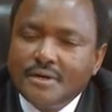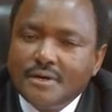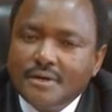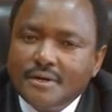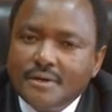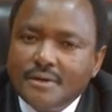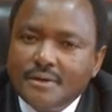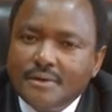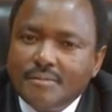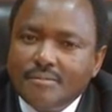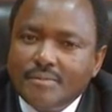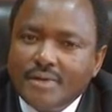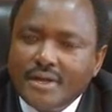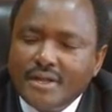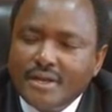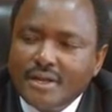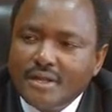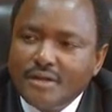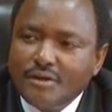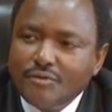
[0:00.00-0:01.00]

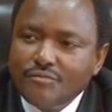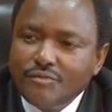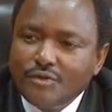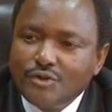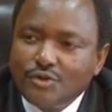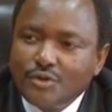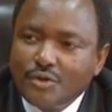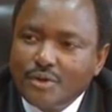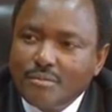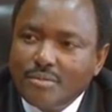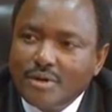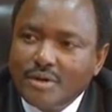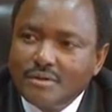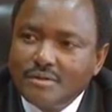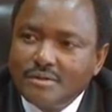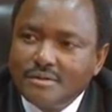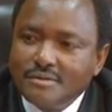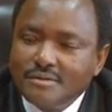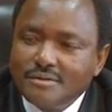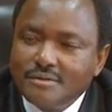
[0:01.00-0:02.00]
And if you talk
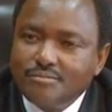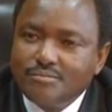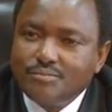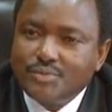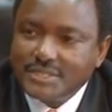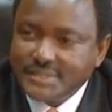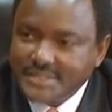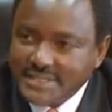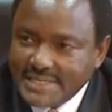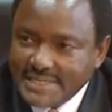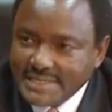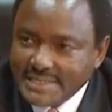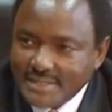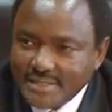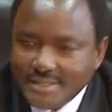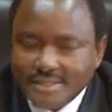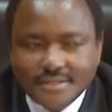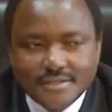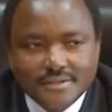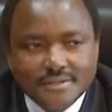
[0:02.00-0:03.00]
about the
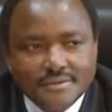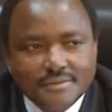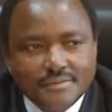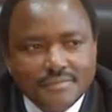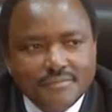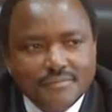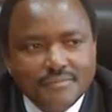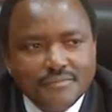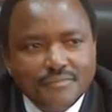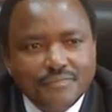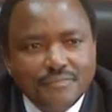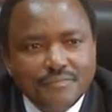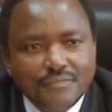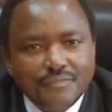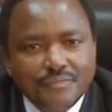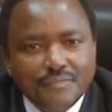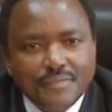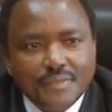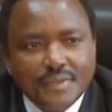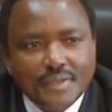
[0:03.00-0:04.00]
President,
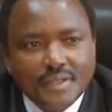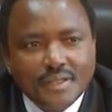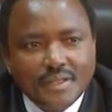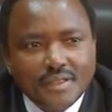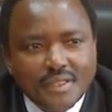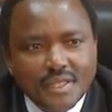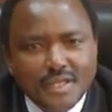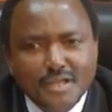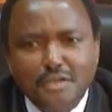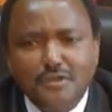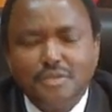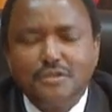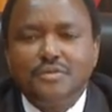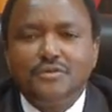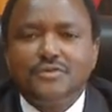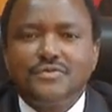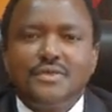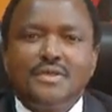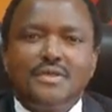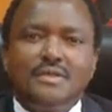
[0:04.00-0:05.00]
then
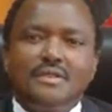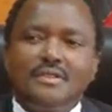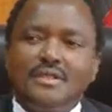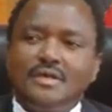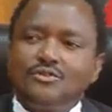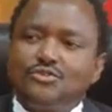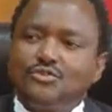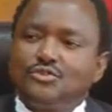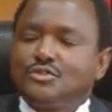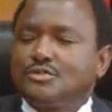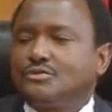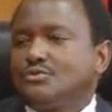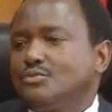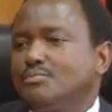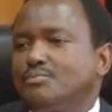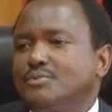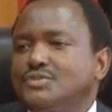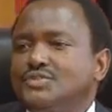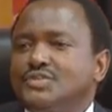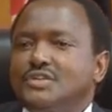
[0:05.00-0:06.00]
you see that
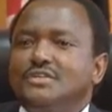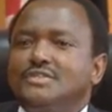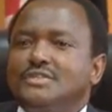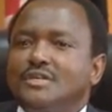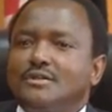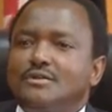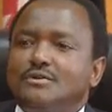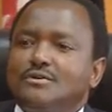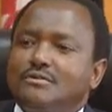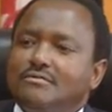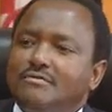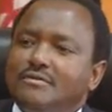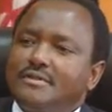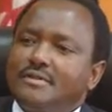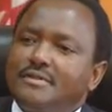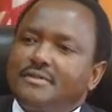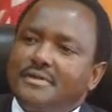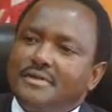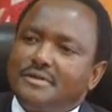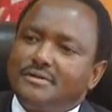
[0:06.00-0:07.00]
supersedes a lot of
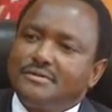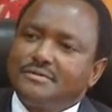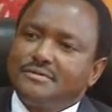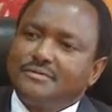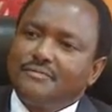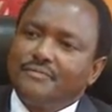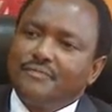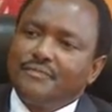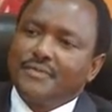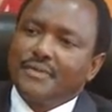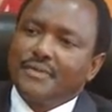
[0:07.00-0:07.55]
other things.